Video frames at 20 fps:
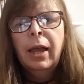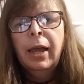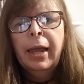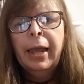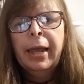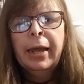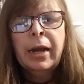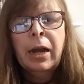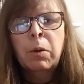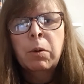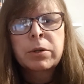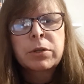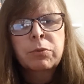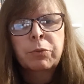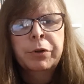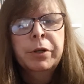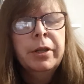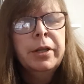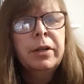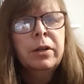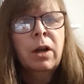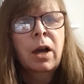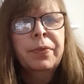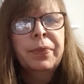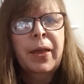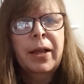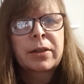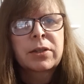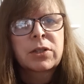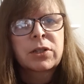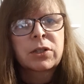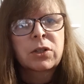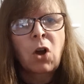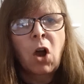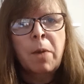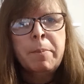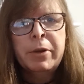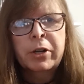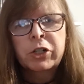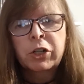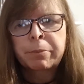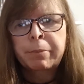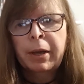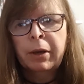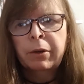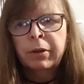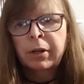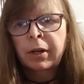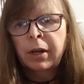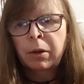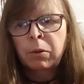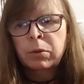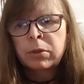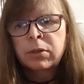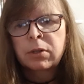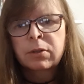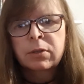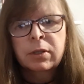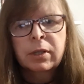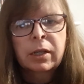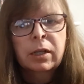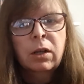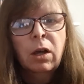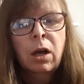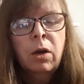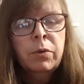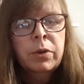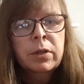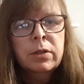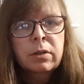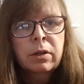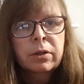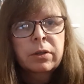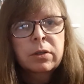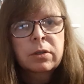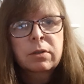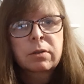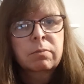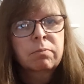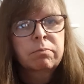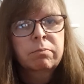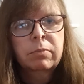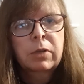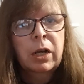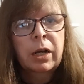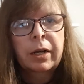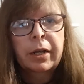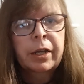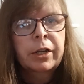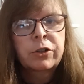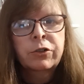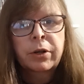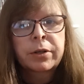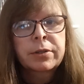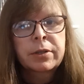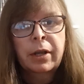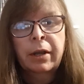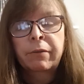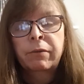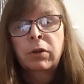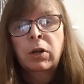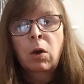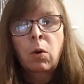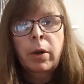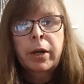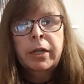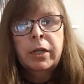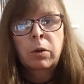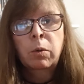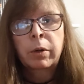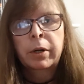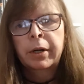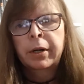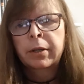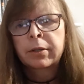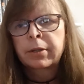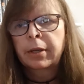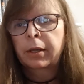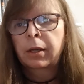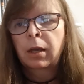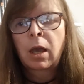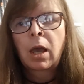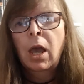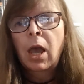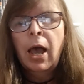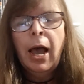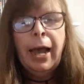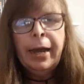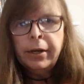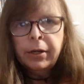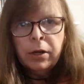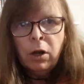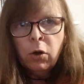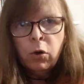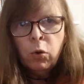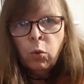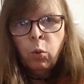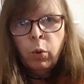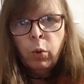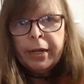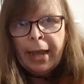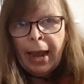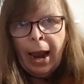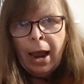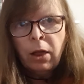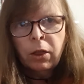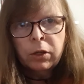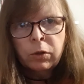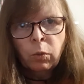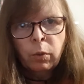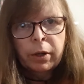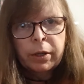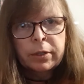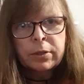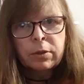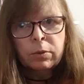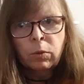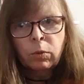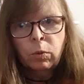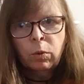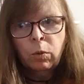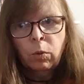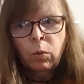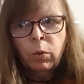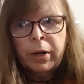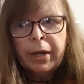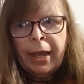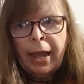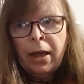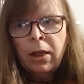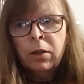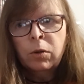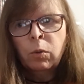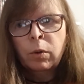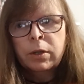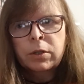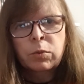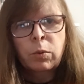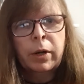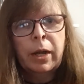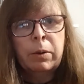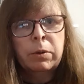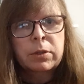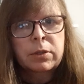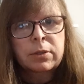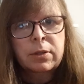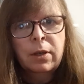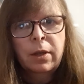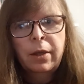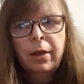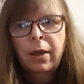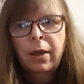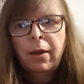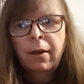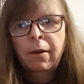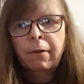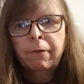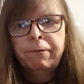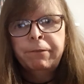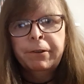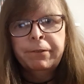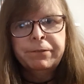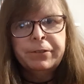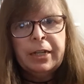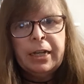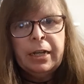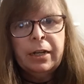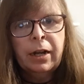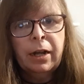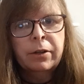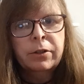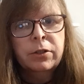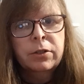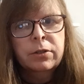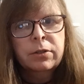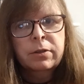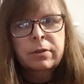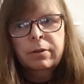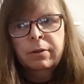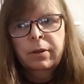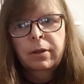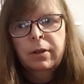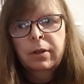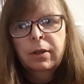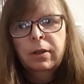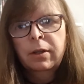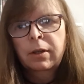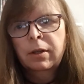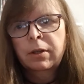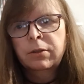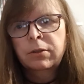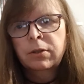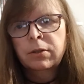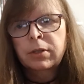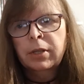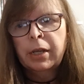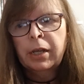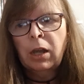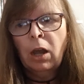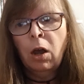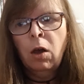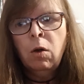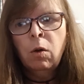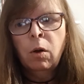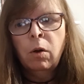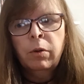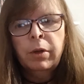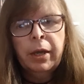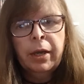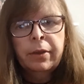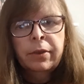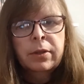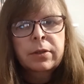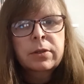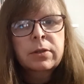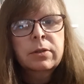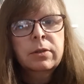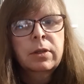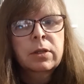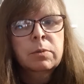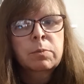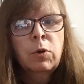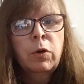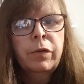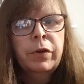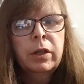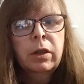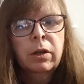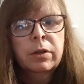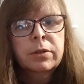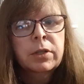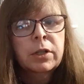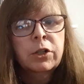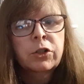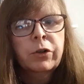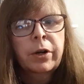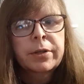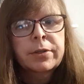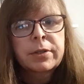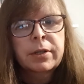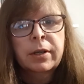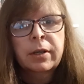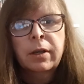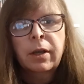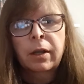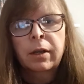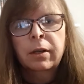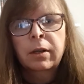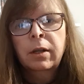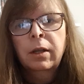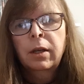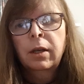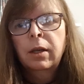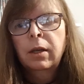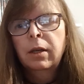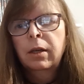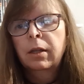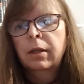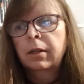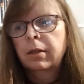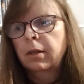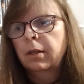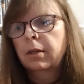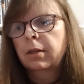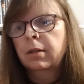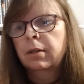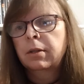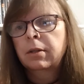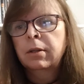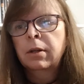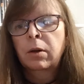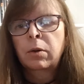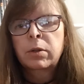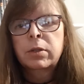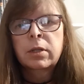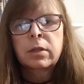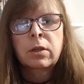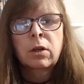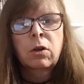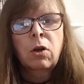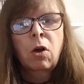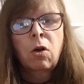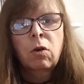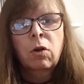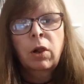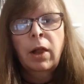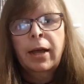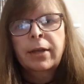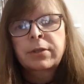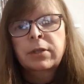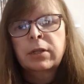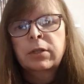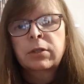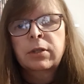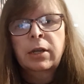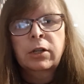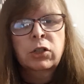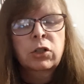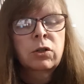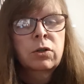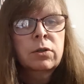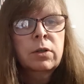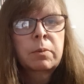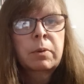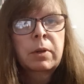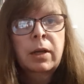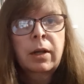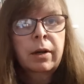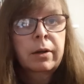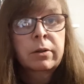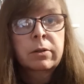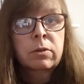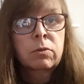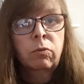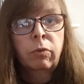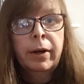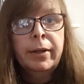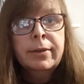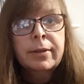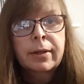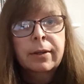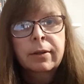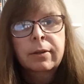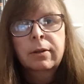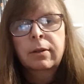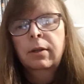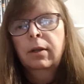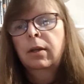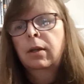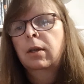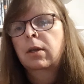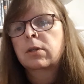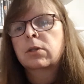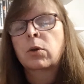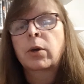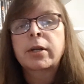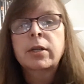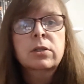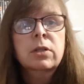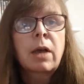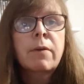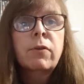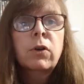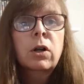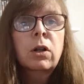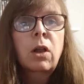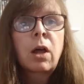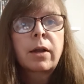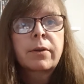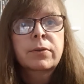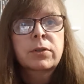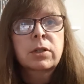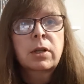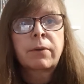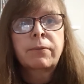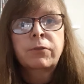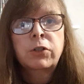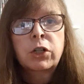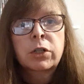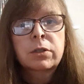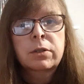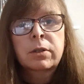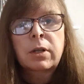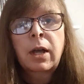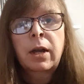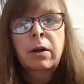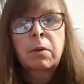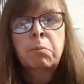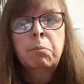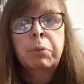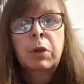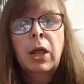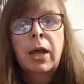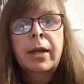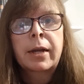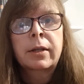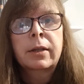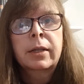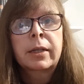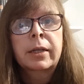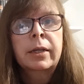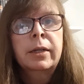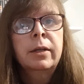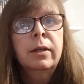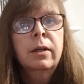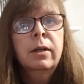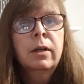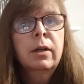And I was really not that snobbish about it. I was just like, oh, this looks kind of interesting. I have no idea what it is. Like, I didn't know who Woody Allen was when I was 15. I was just like, oh, okay, this movie looks interesting, and it's in the cult classics section or something, and I just rent it. So I discovered a lot of stuff just kind of blindly,